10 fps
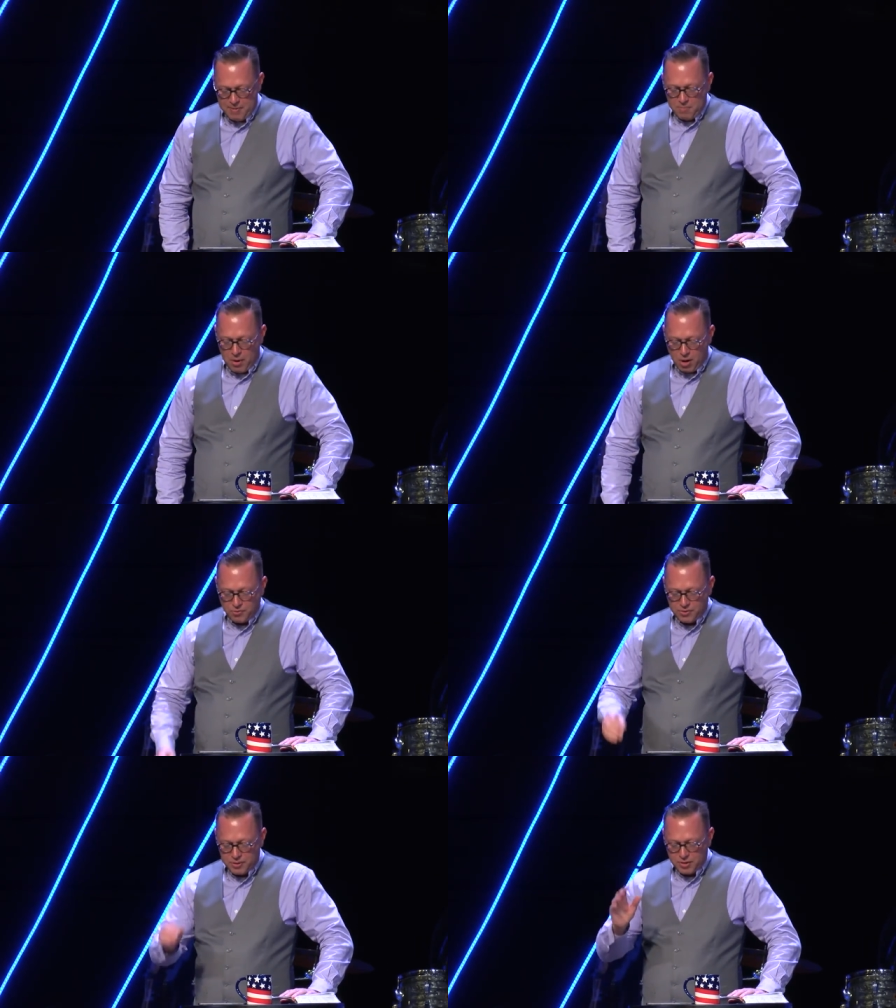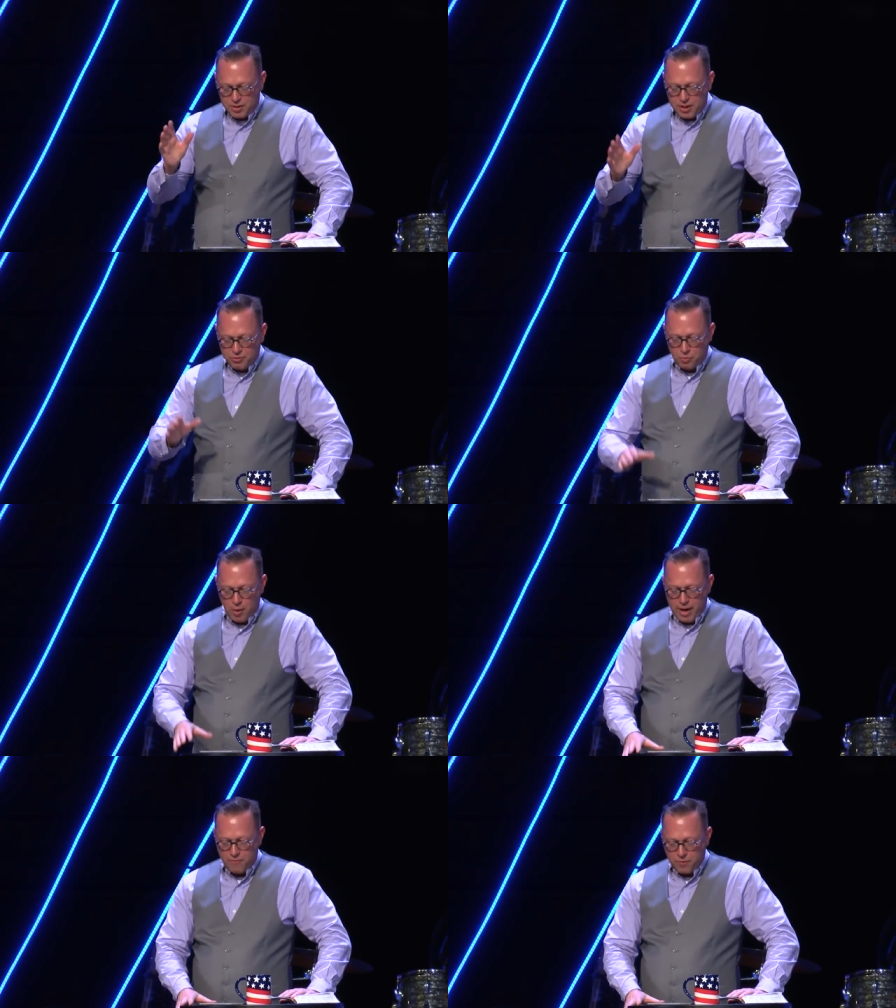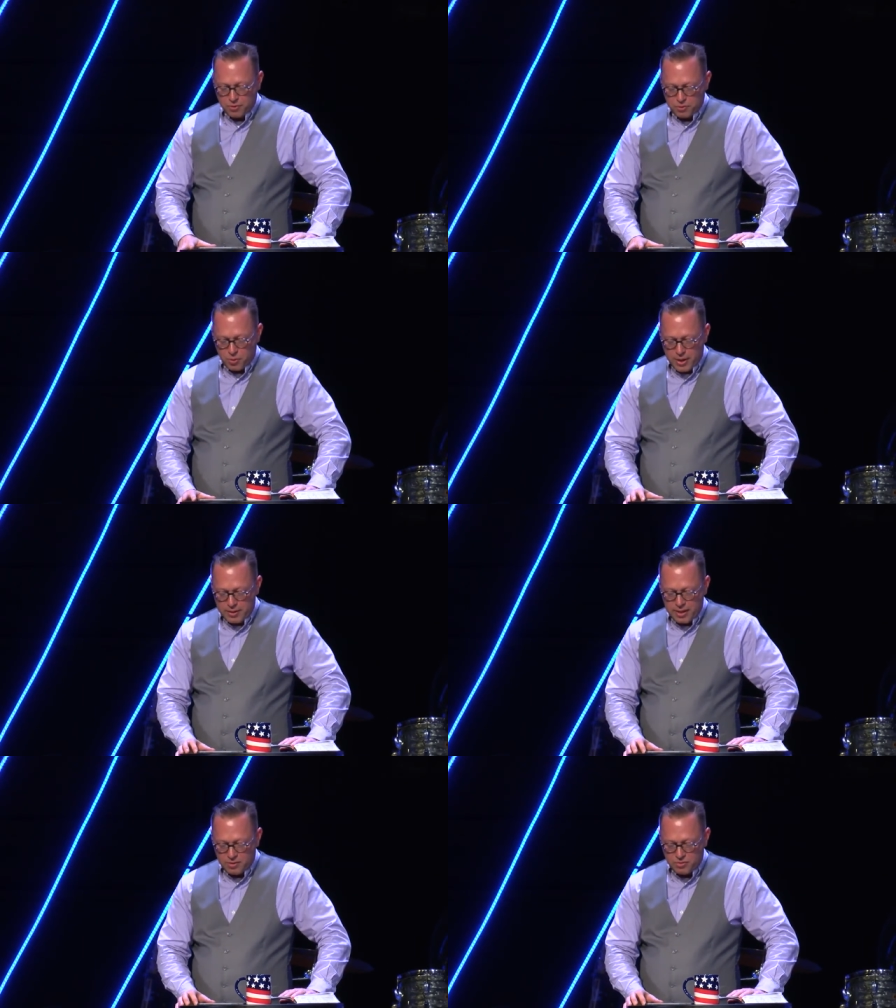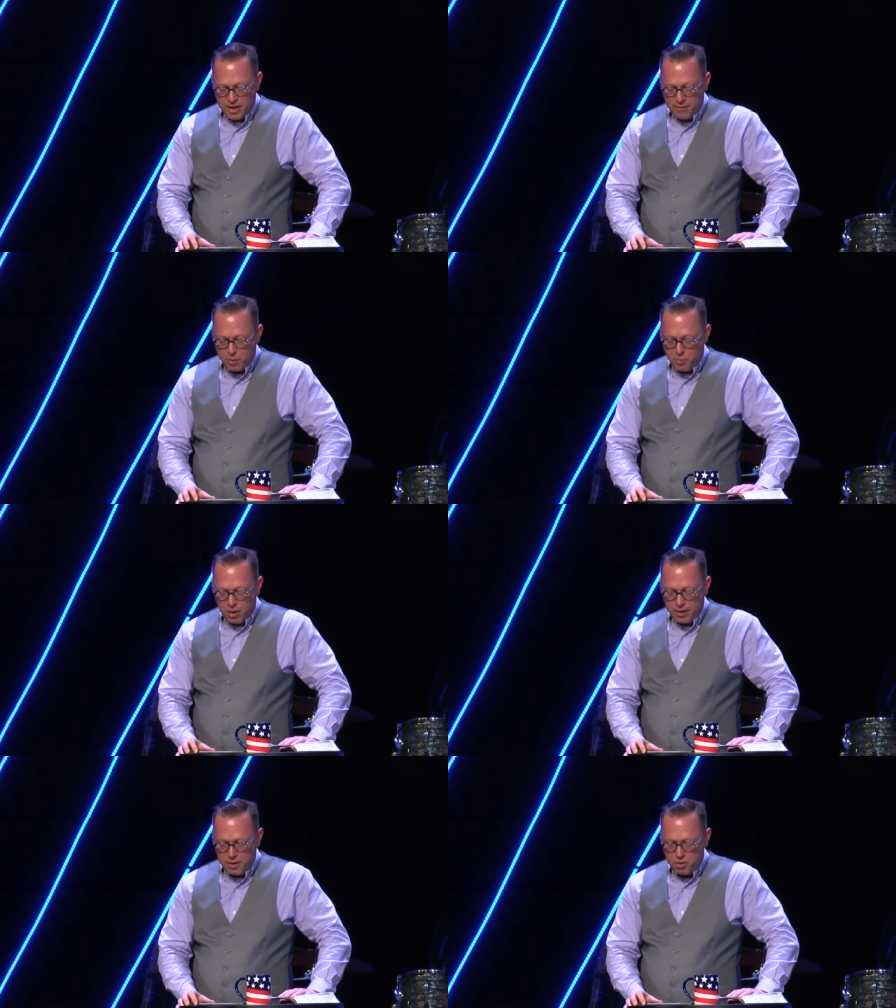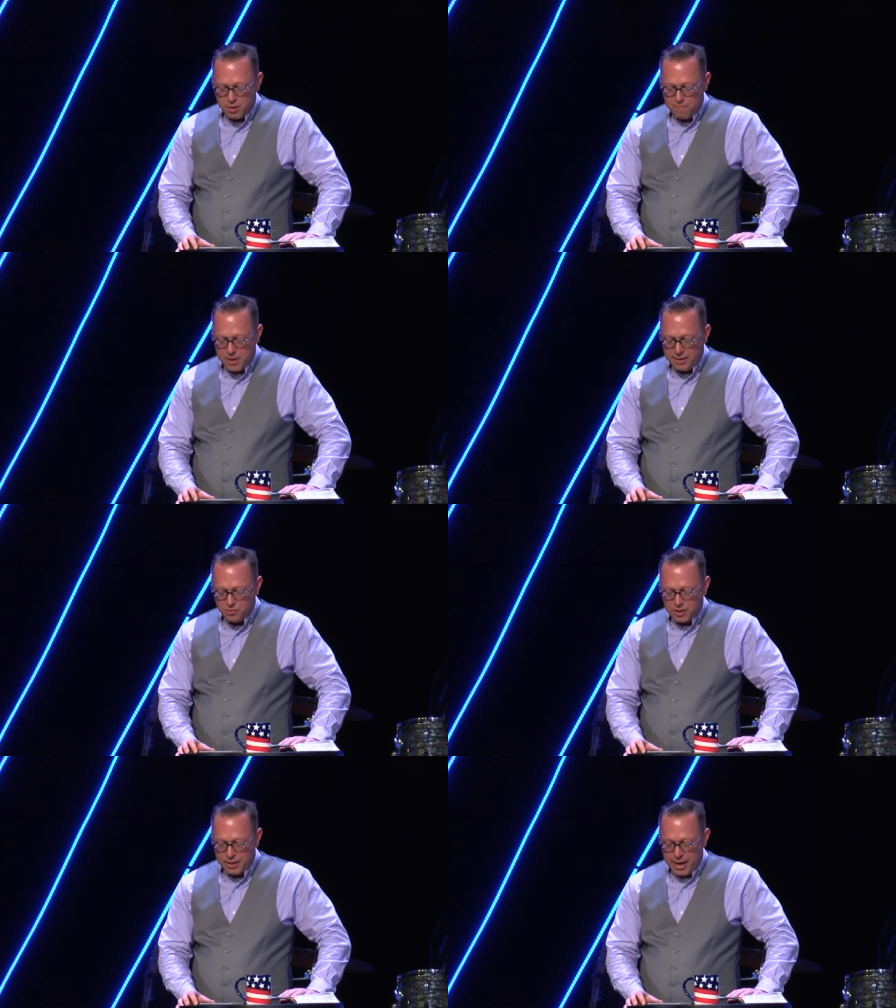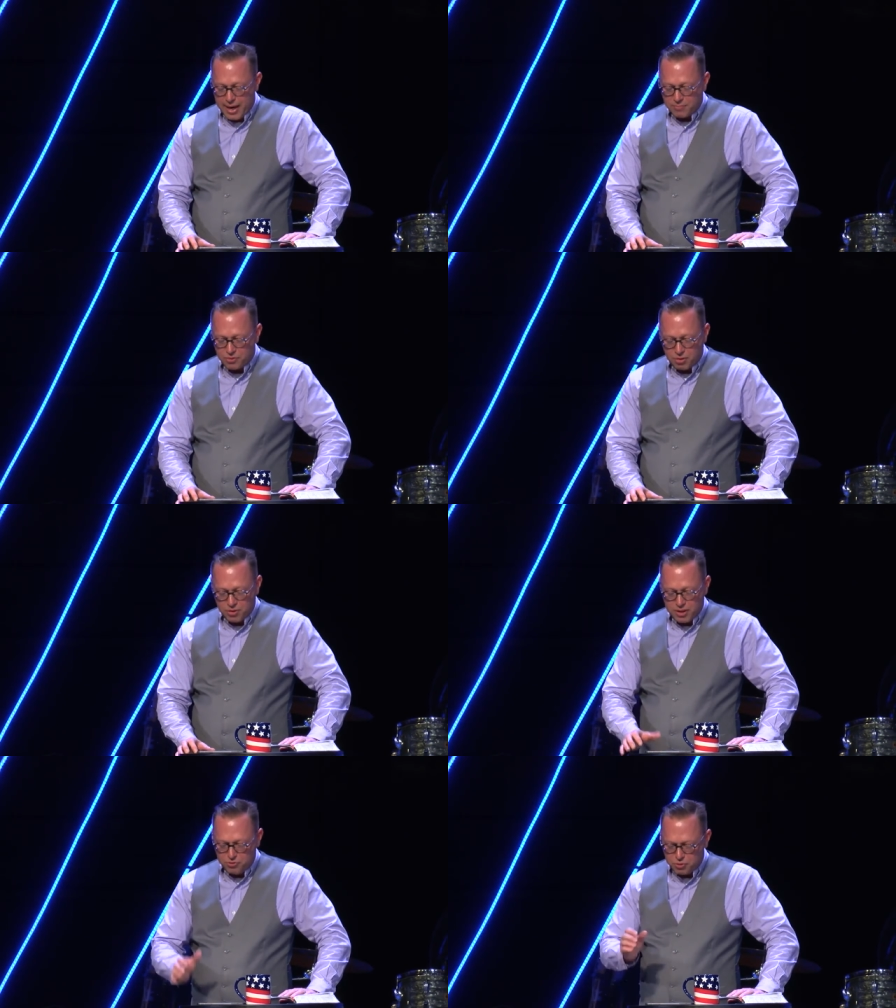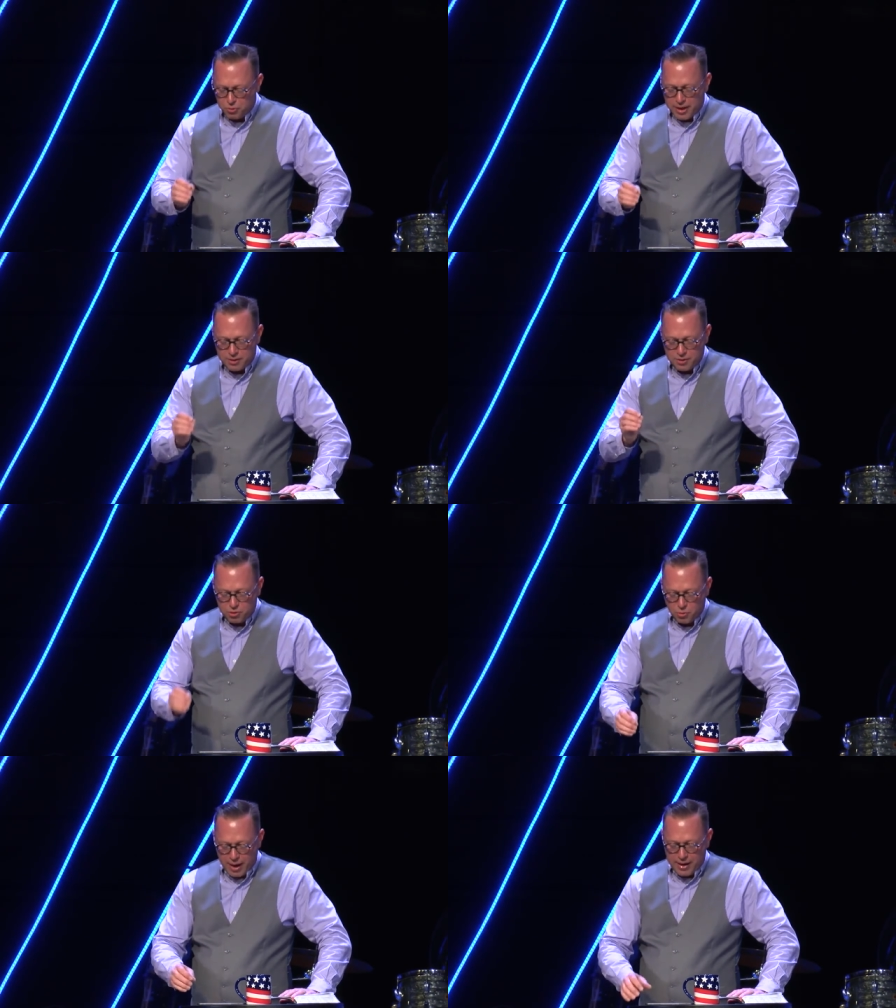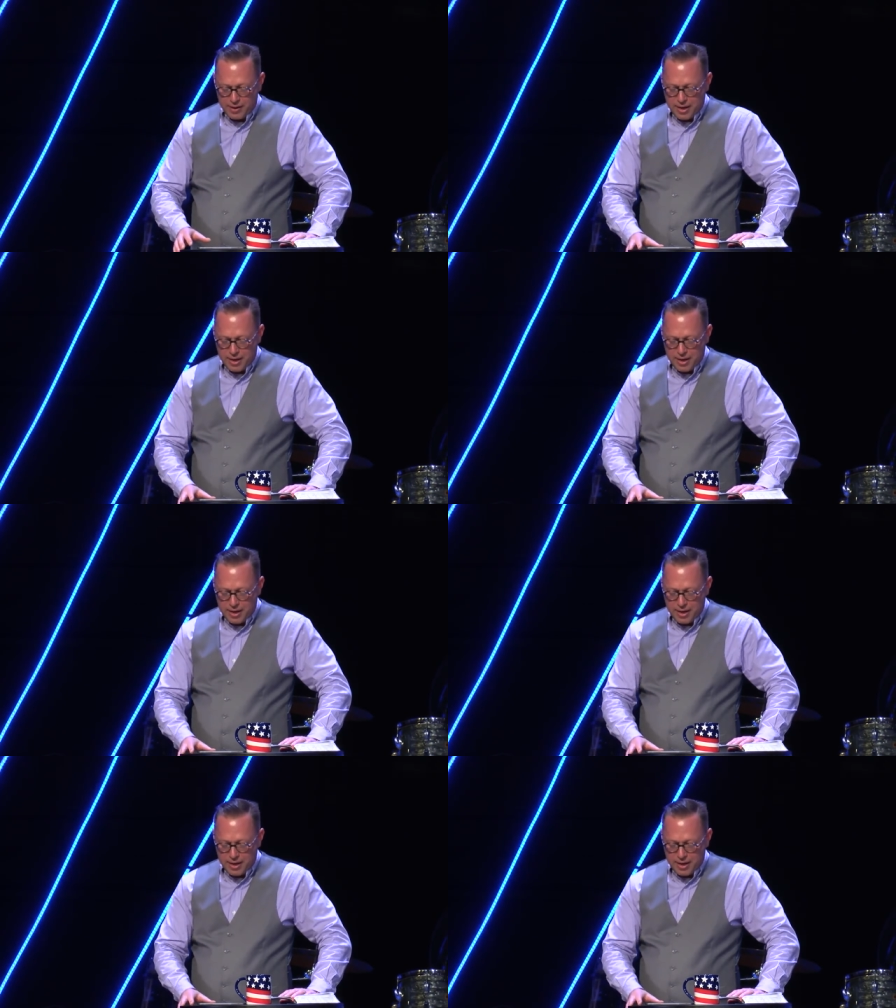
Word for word: Paul says it this way in 1 Corinthians everyone who competes in the games goes into strict training.